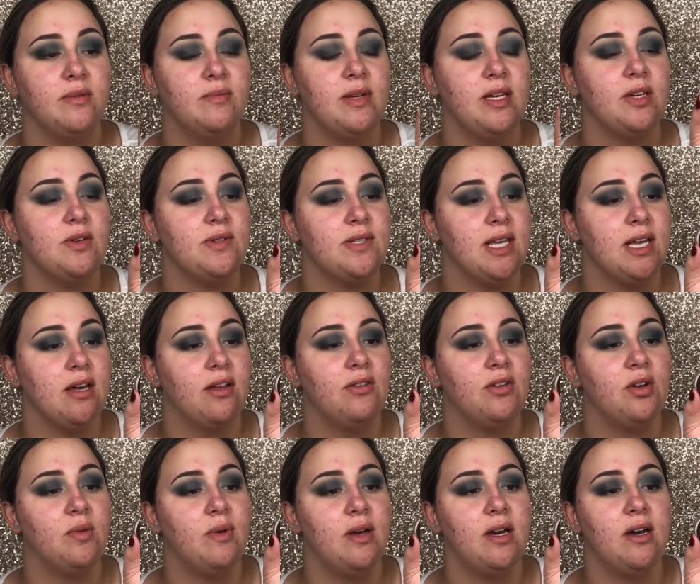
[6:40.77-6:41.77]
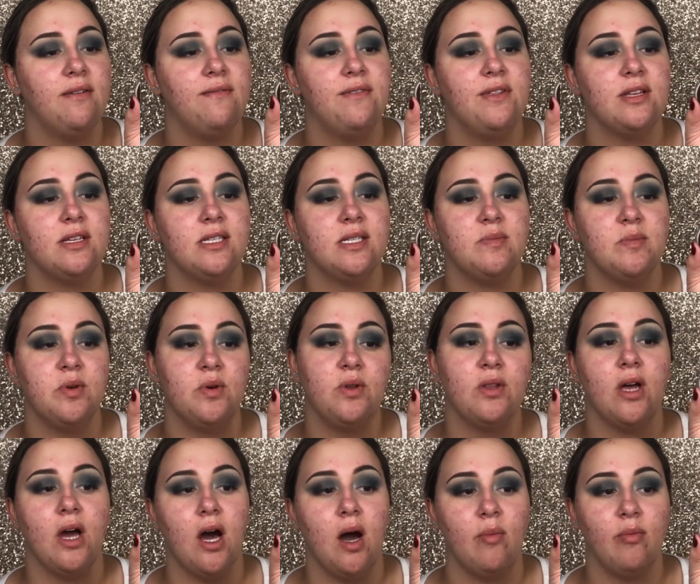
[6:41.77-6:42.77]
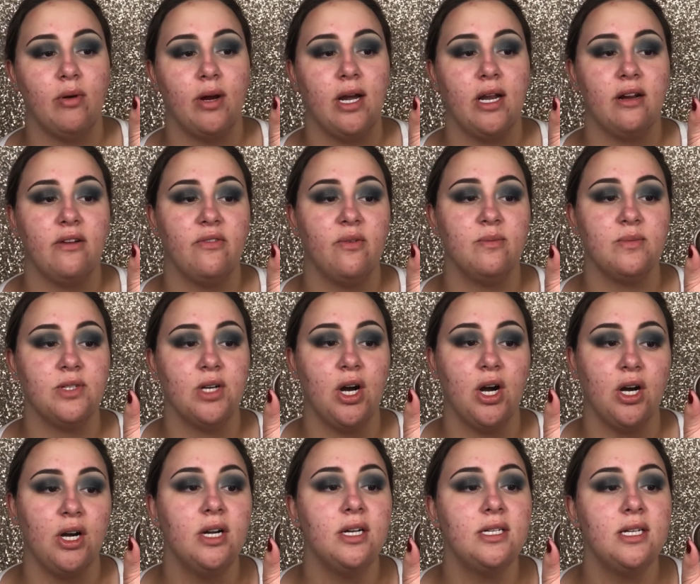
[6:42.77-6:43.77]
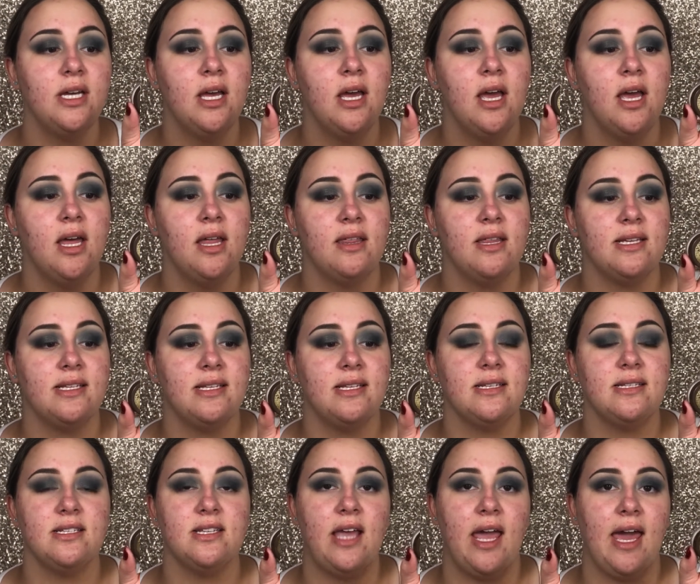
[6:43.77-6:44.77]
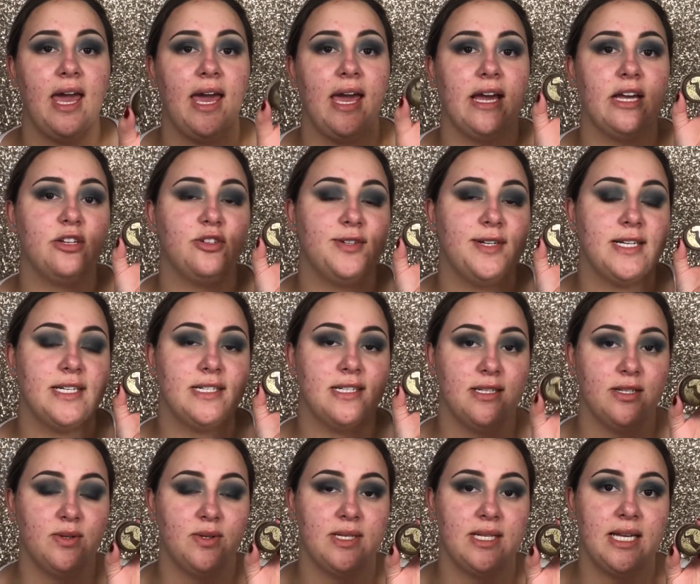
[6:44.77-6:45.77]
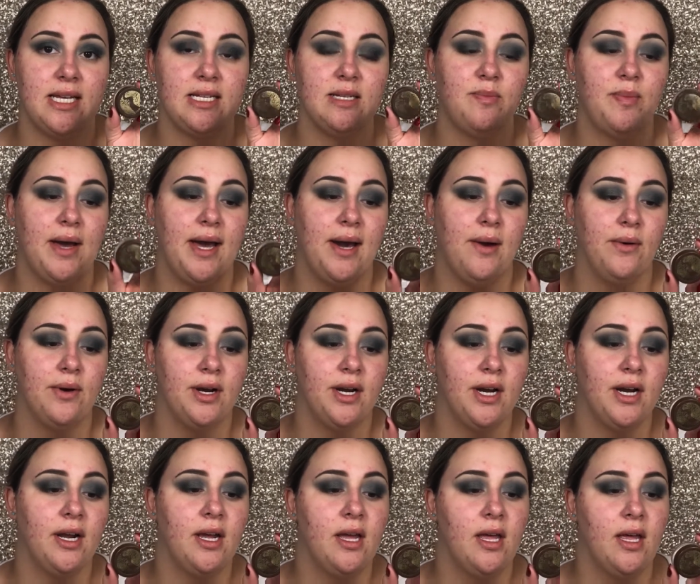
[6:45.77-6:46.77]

gonna be using a little bit of the Smooth Operator from Tarte. This is a translucent powder.